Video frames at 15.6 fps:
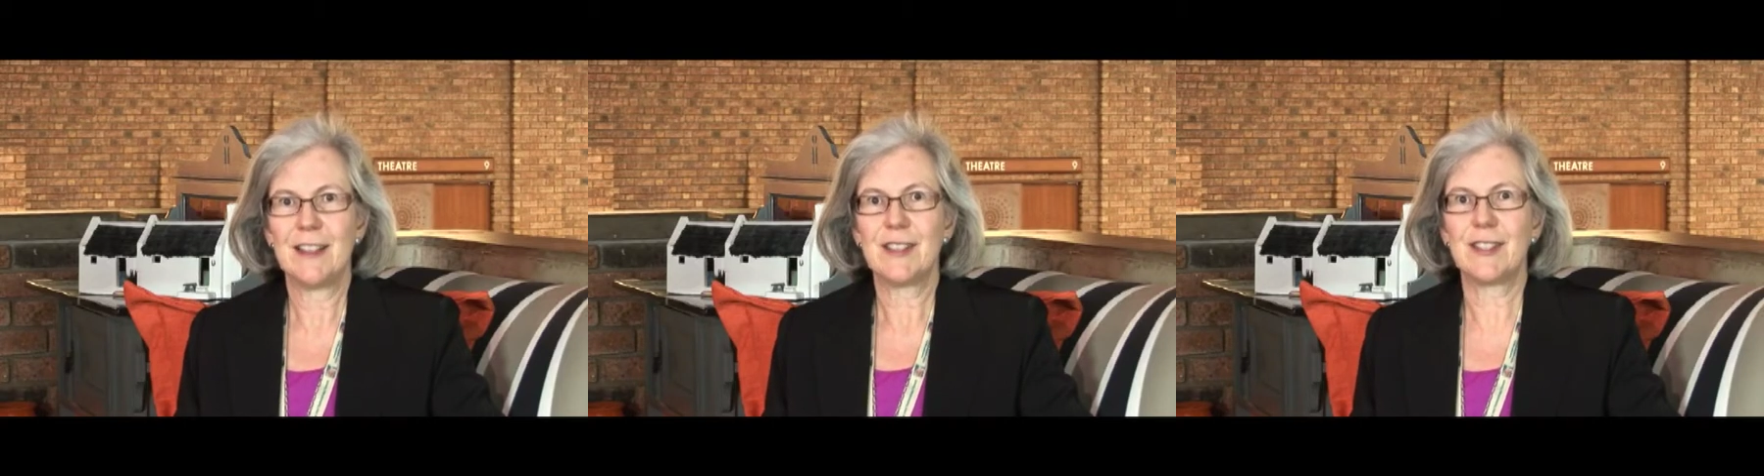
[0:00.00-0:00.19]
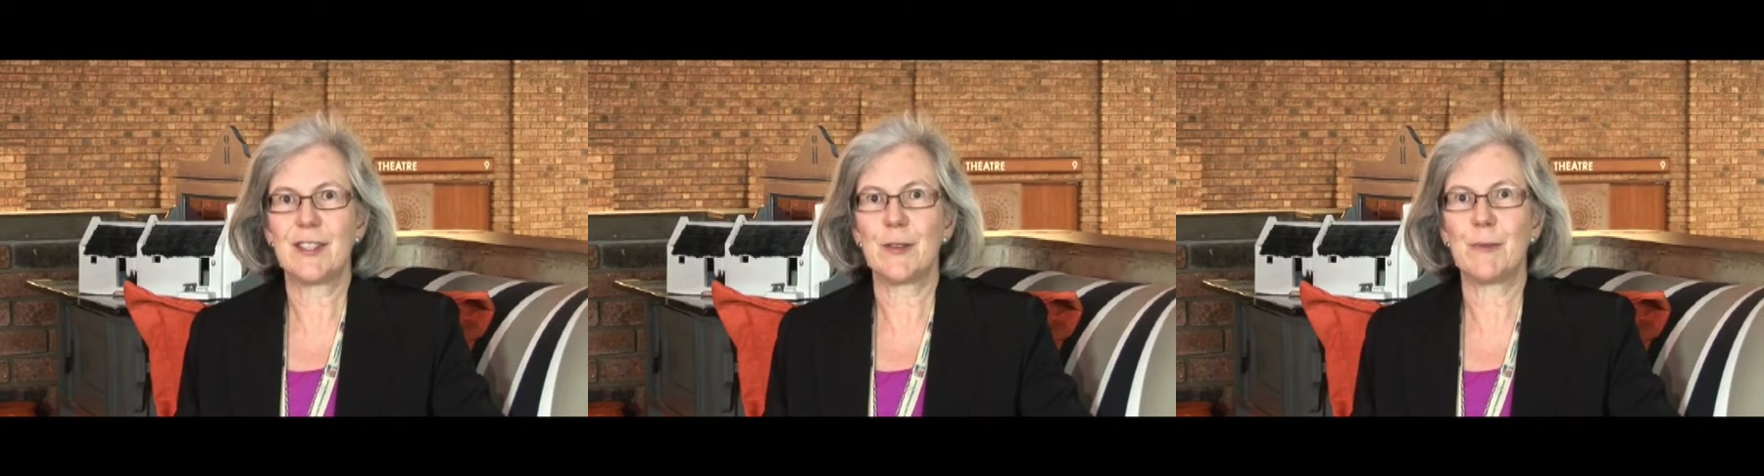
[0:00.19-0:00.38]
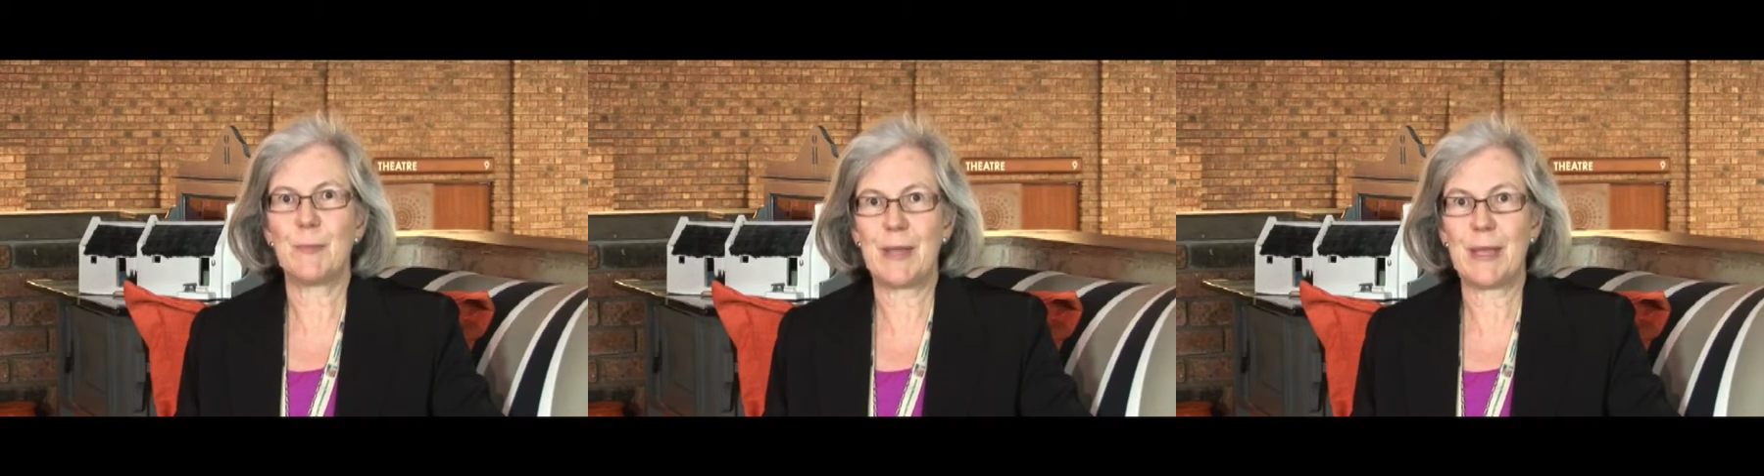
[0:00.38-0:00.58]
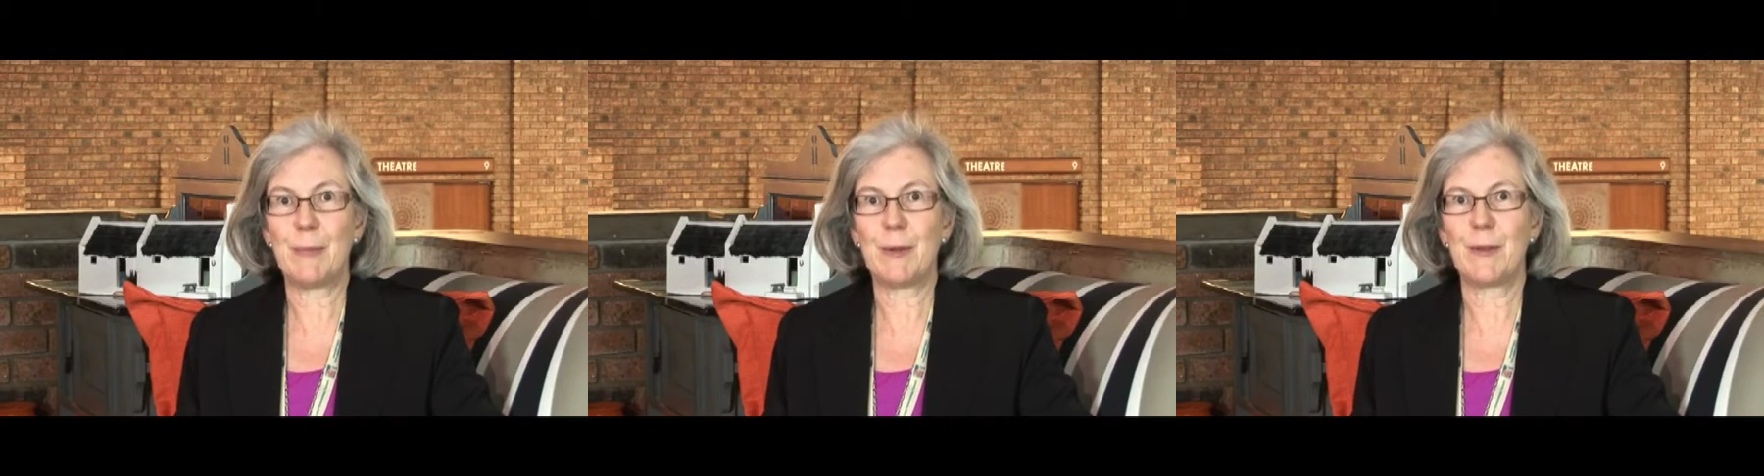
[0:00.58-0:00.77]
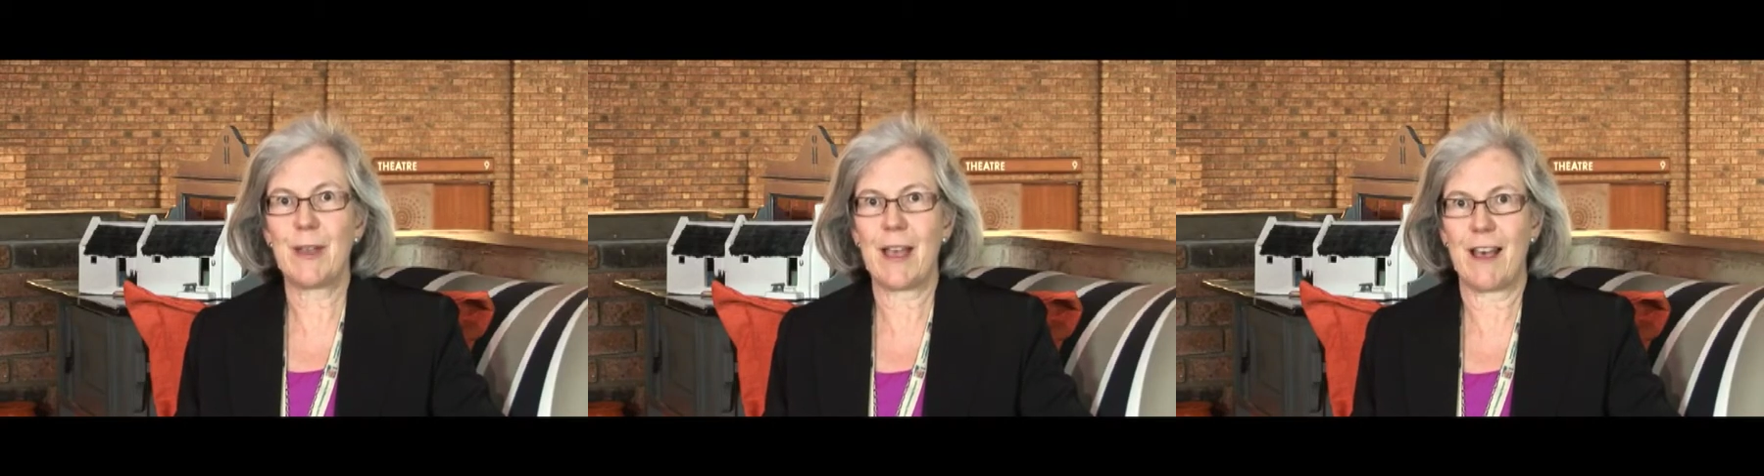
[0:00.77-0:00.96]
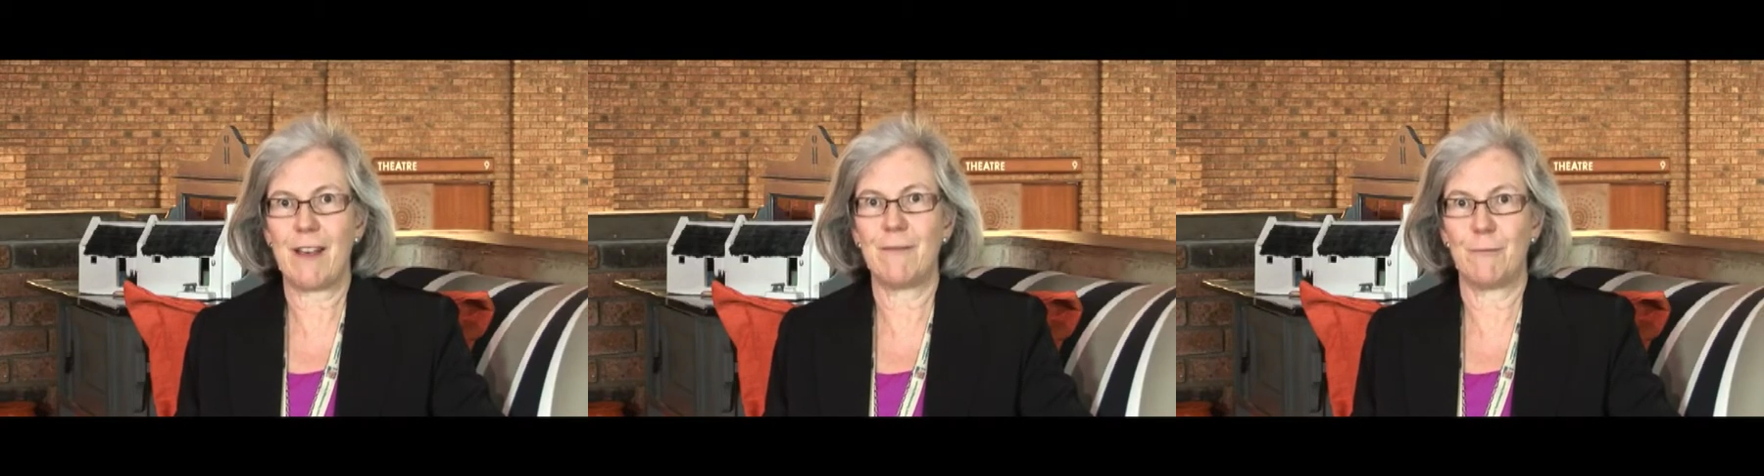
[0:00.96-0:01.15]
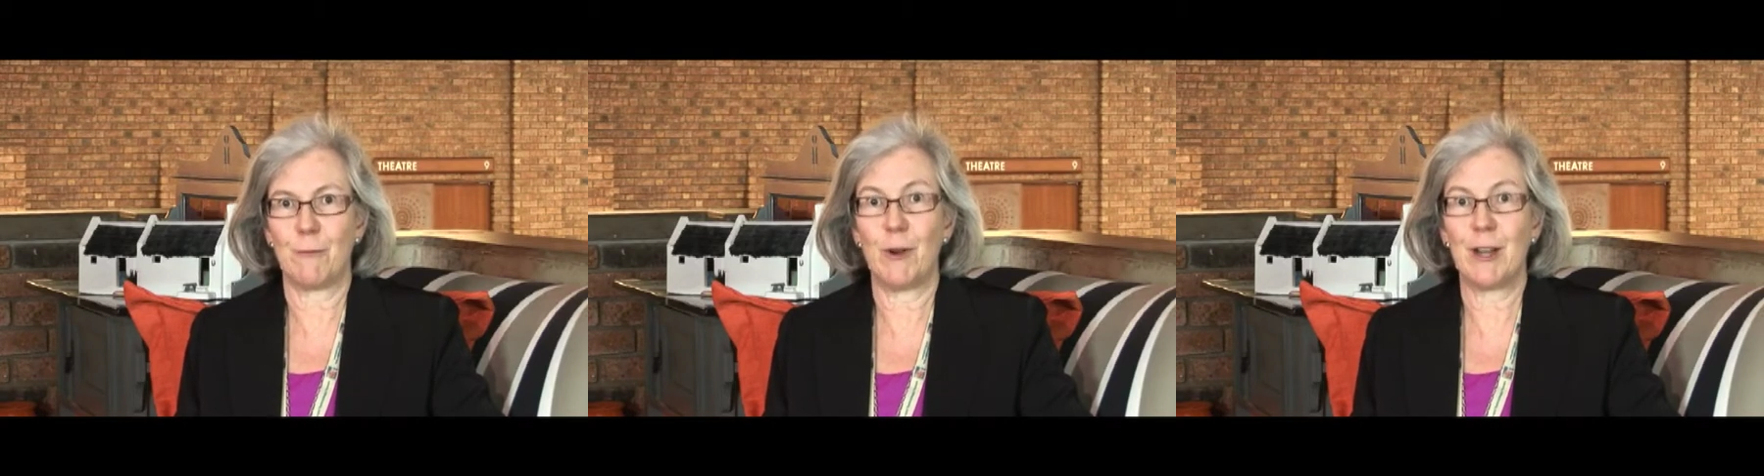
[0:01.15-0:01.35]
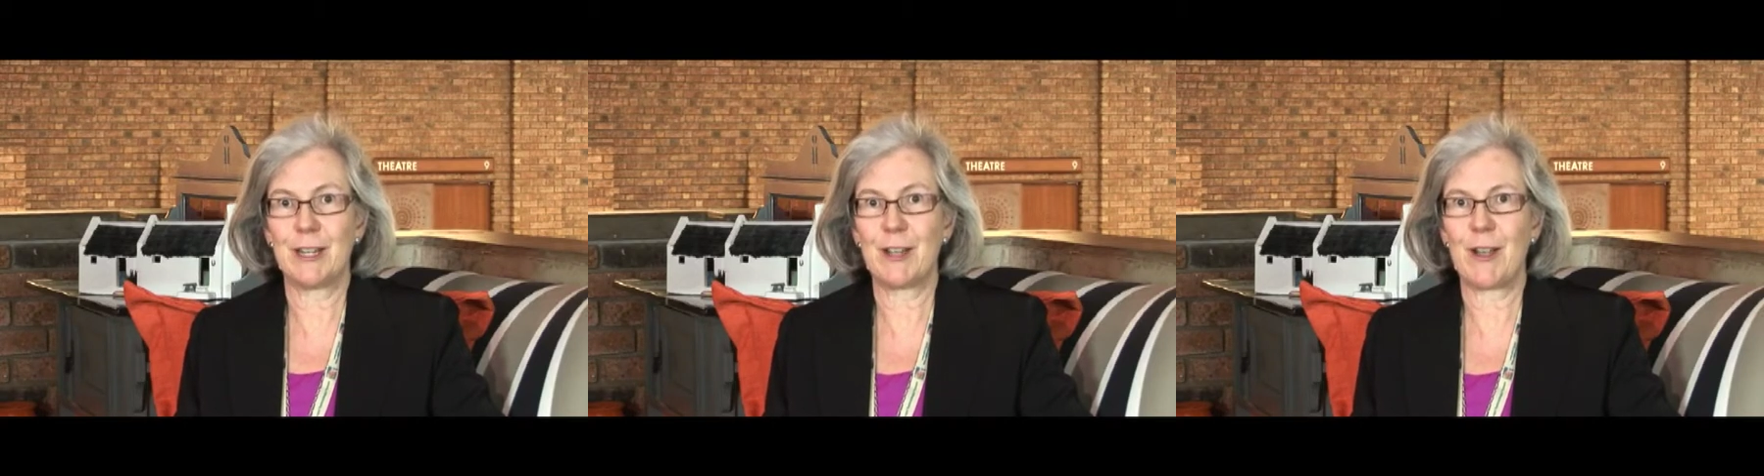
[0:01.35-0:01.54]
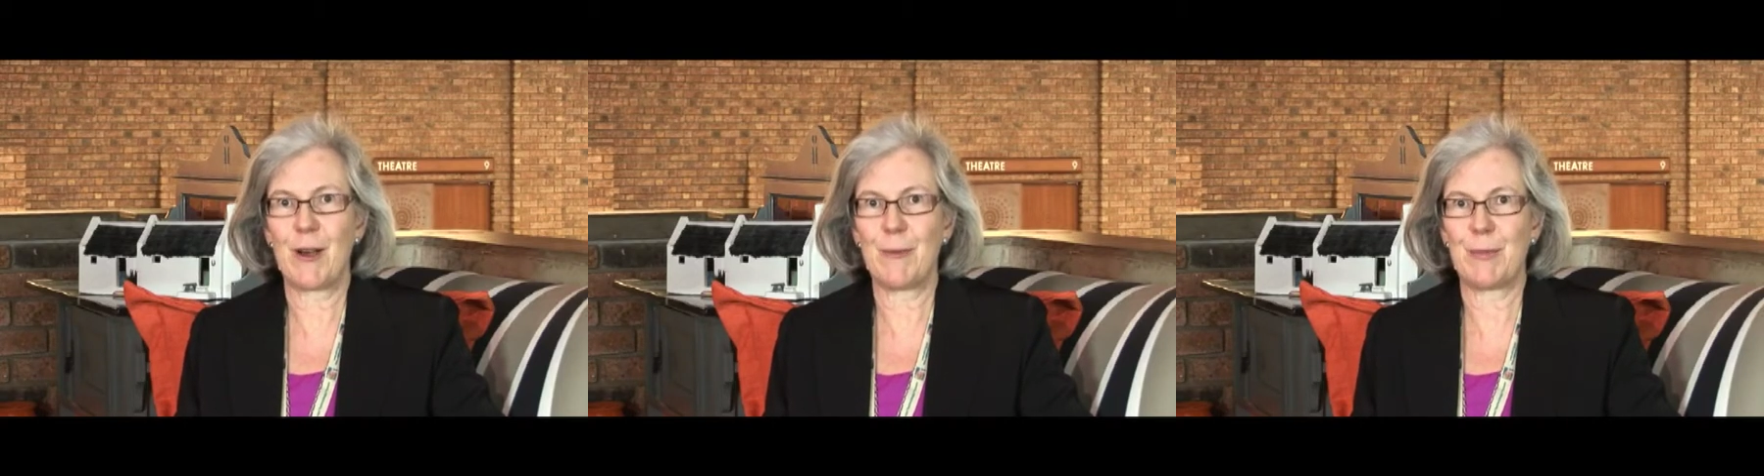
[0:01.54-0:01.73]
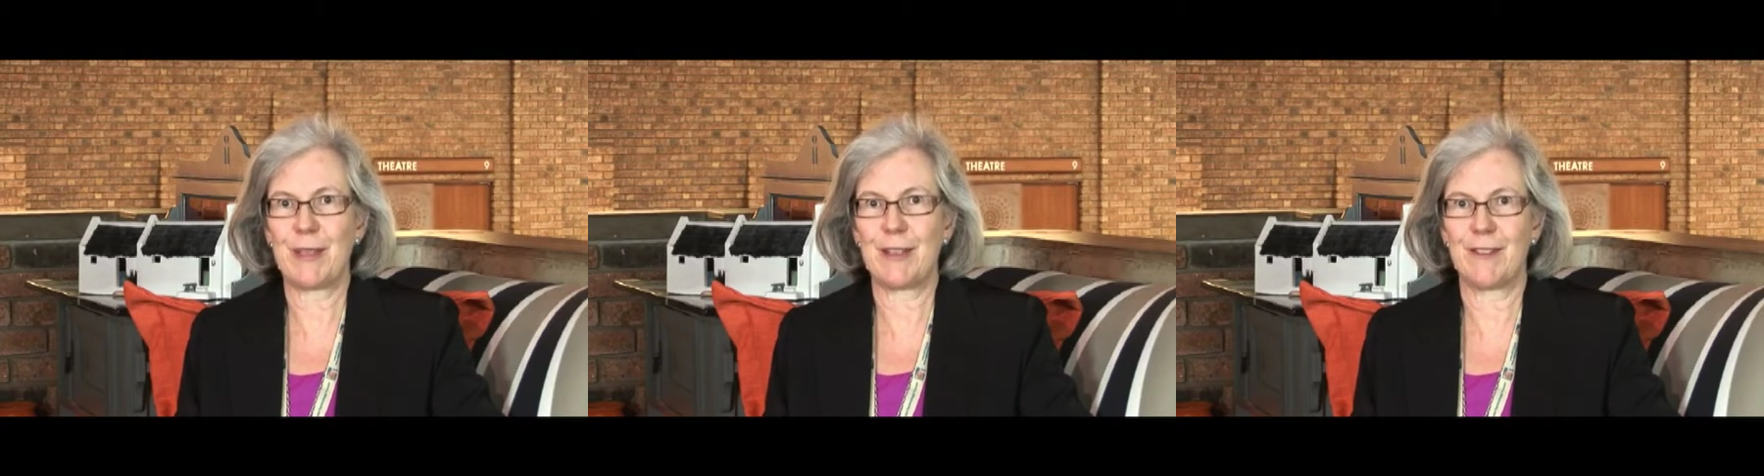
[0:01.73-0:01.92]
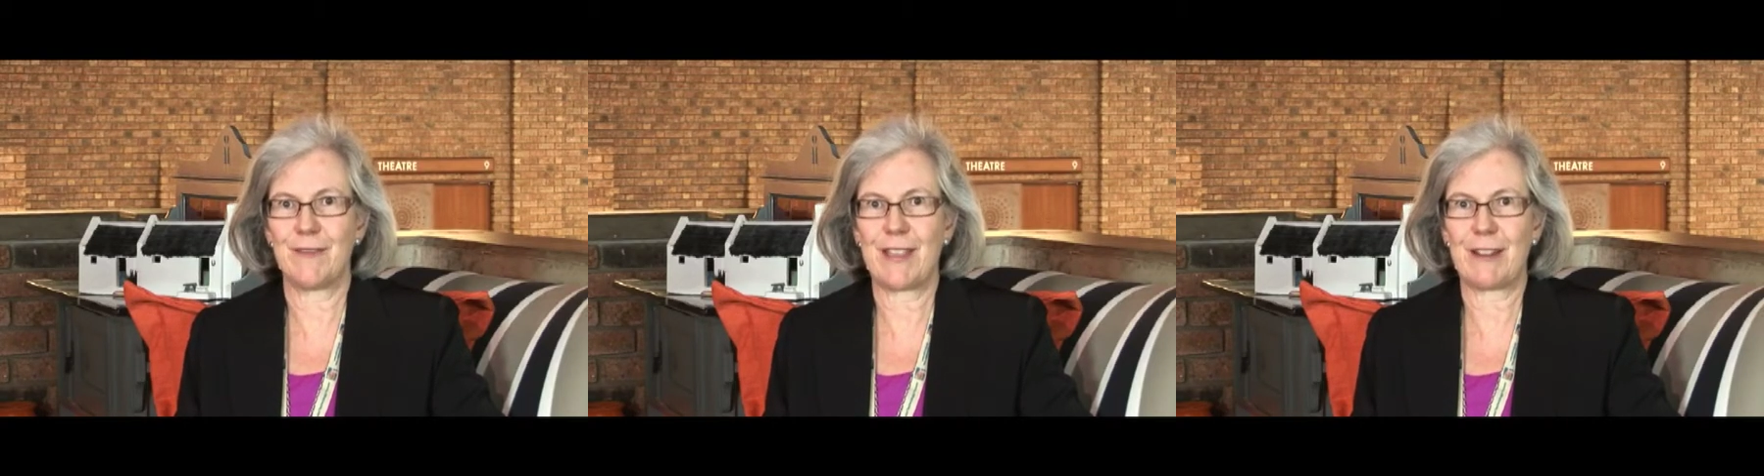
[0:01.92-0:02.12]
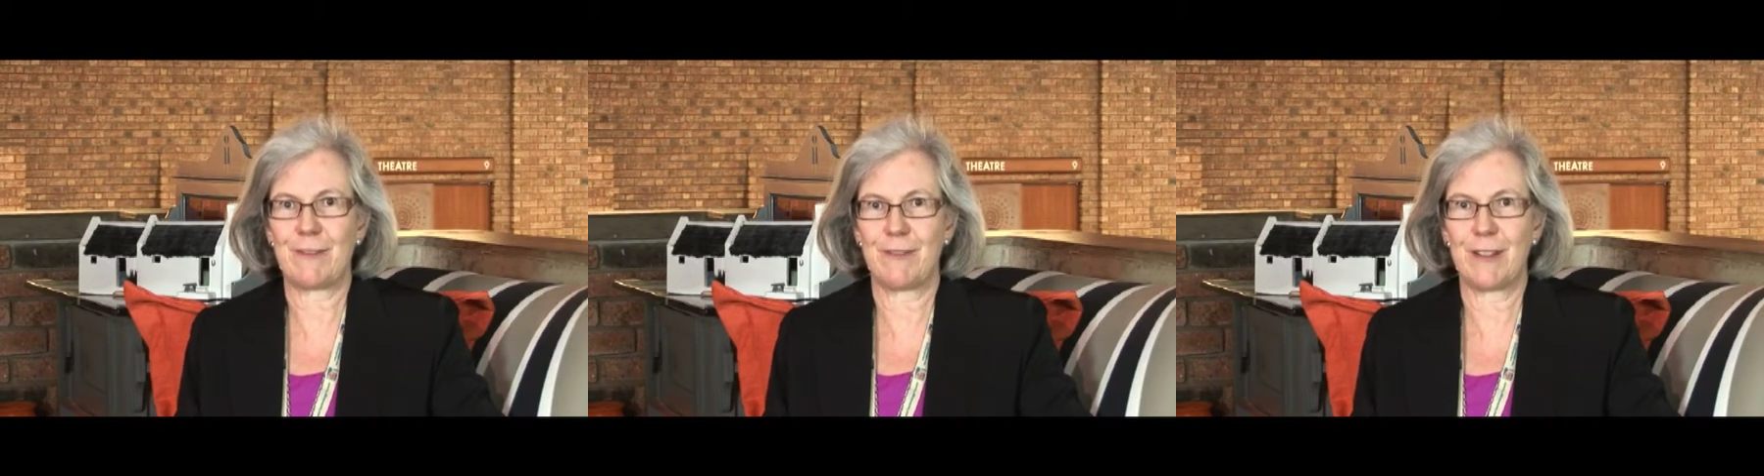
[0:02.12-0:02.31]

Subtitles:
So people who have one copy of that